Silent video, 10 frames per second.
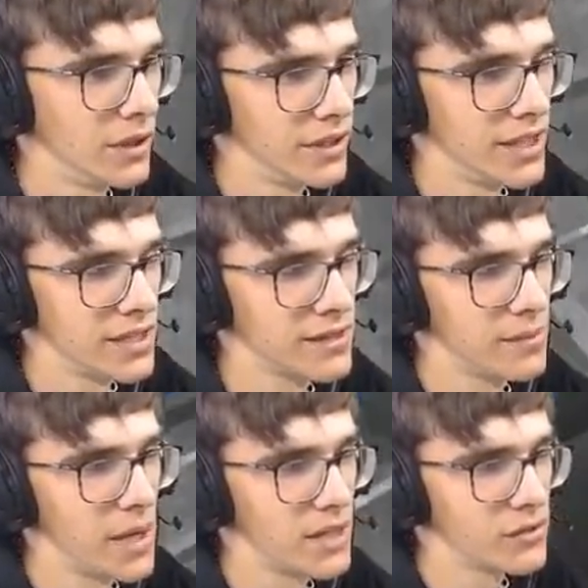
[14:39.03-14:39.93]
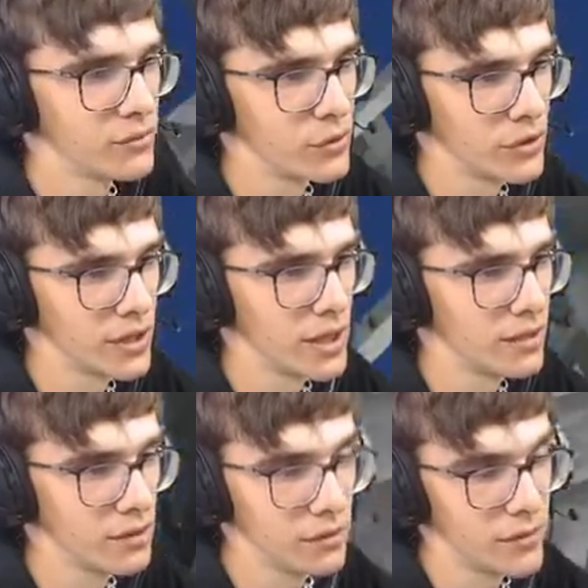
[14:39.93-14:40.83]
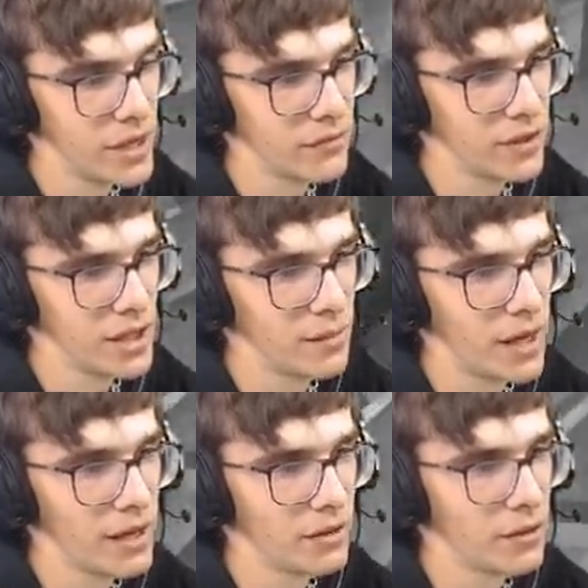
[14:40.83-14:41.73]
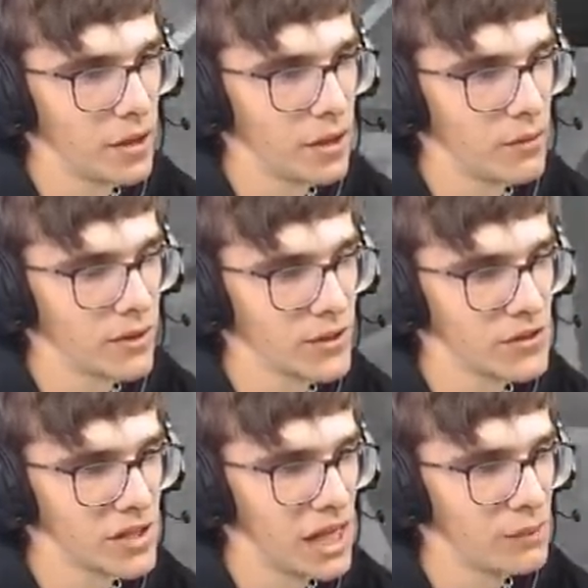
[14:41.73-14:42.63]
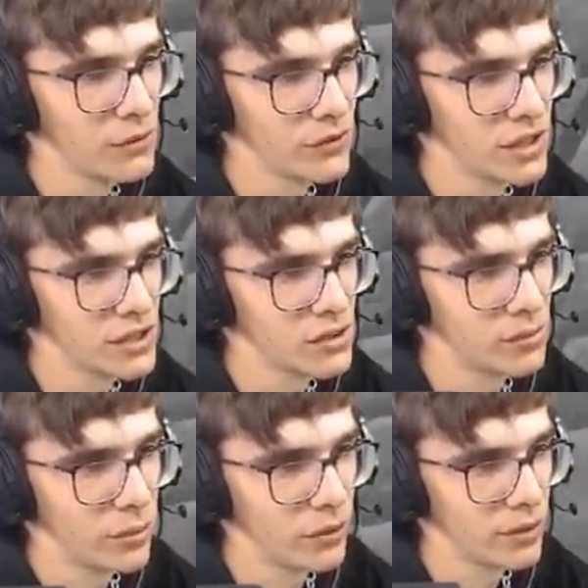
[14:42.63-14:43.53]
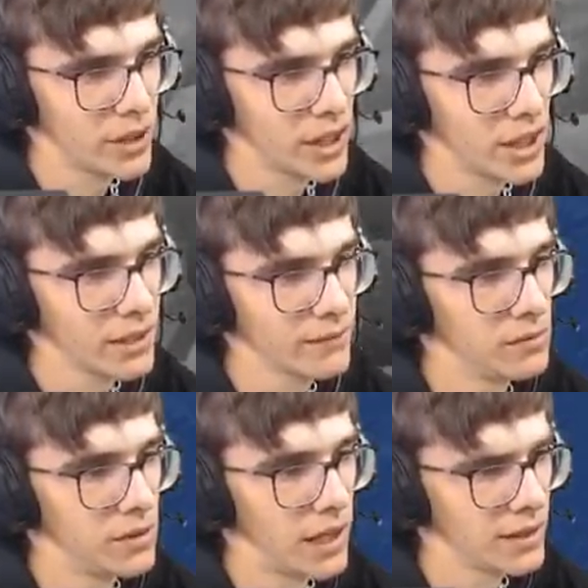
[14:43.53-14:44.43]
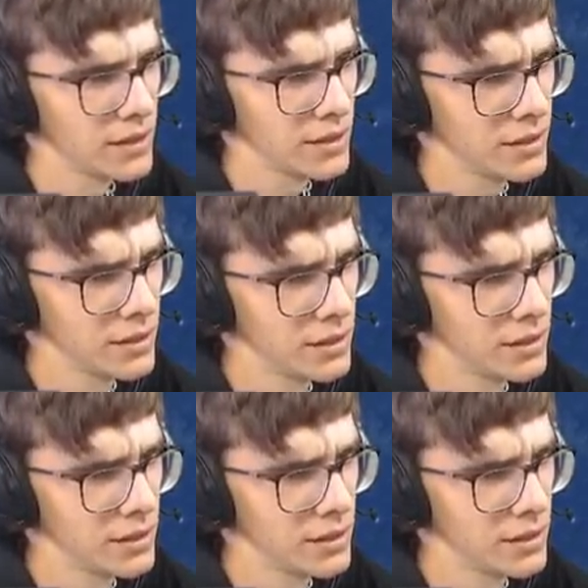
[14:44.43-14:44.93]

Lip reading: Yes, the mines of Moria. Oh, we have a name. And what was the name of this bunker again? Heinrich?